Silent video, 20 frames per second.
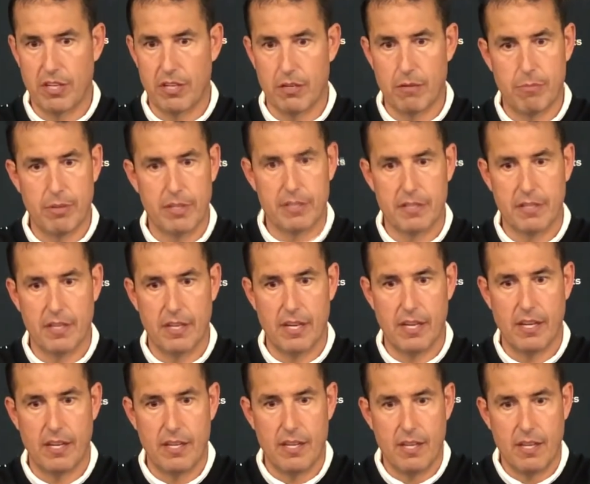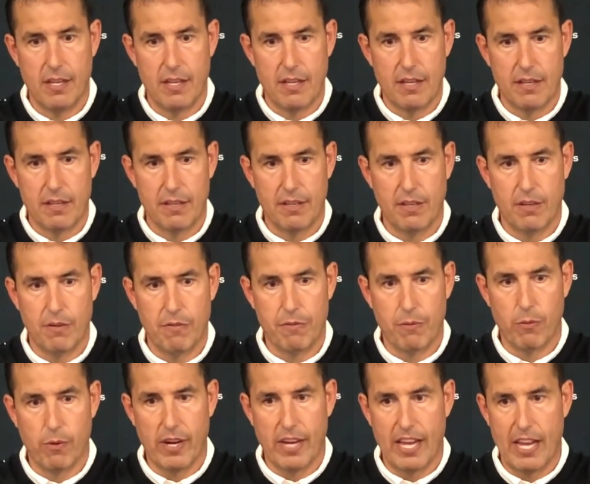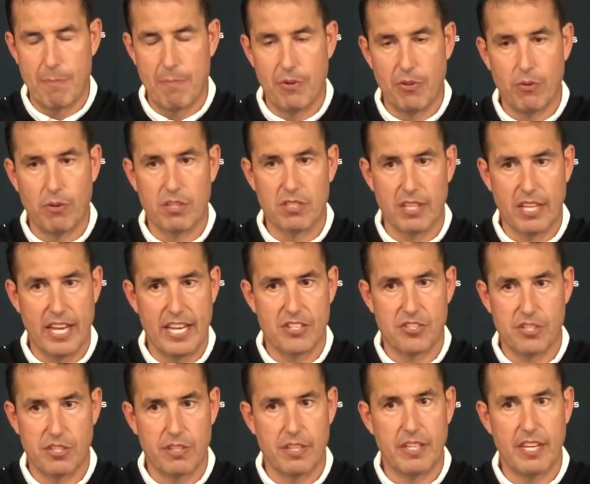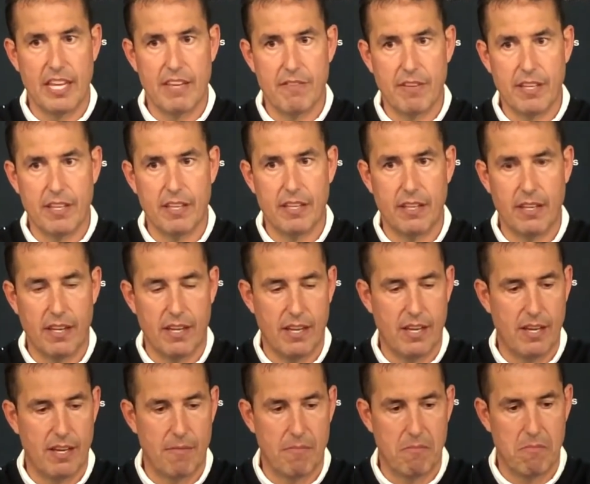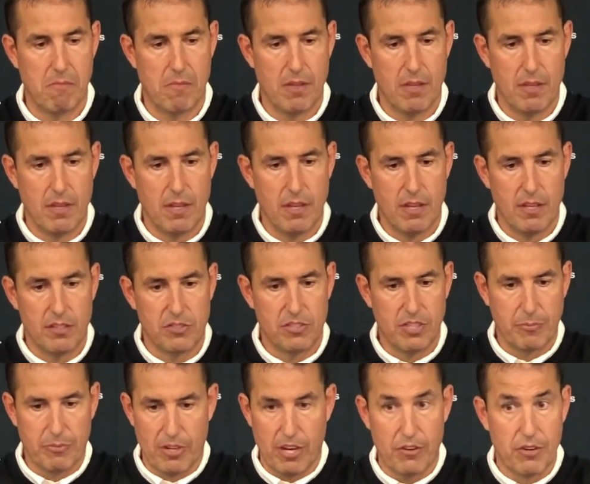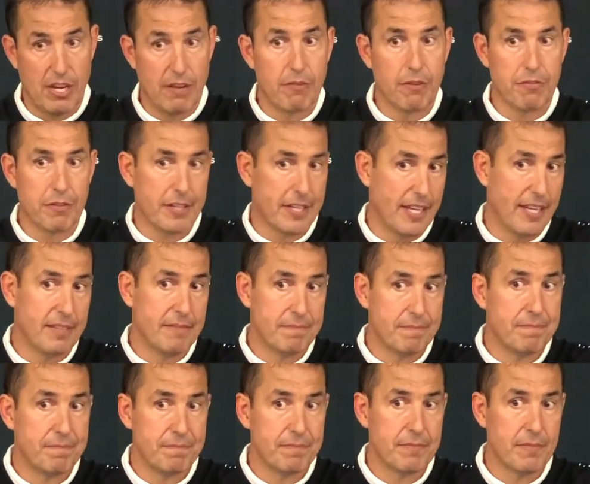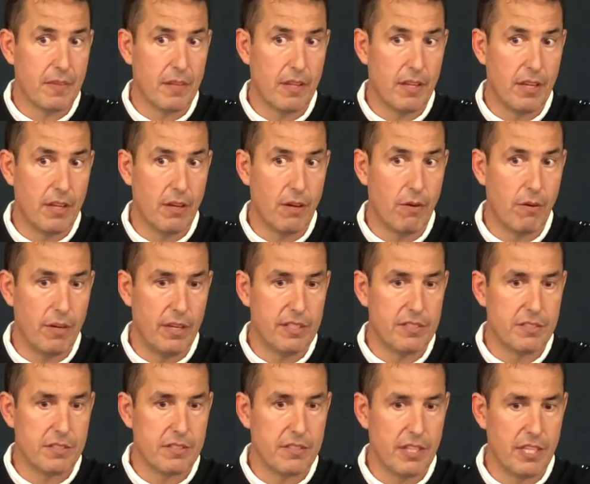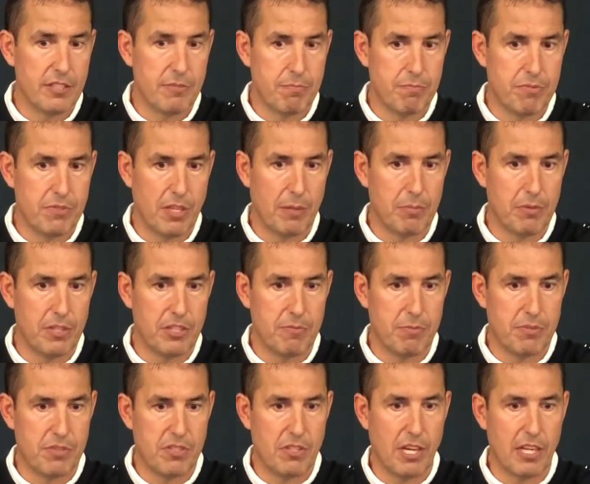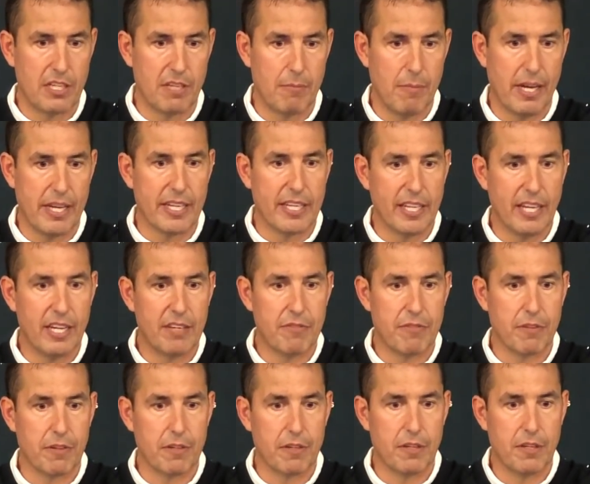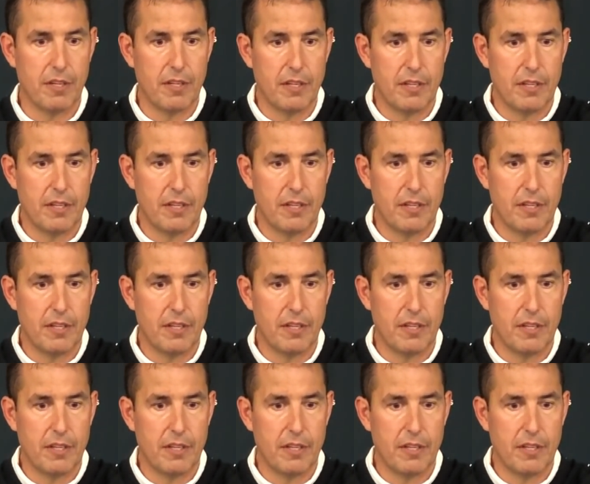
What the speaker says: here, but for what happened to us last year at Navy, something I'll never forget. And it's something that's stuck in my gut for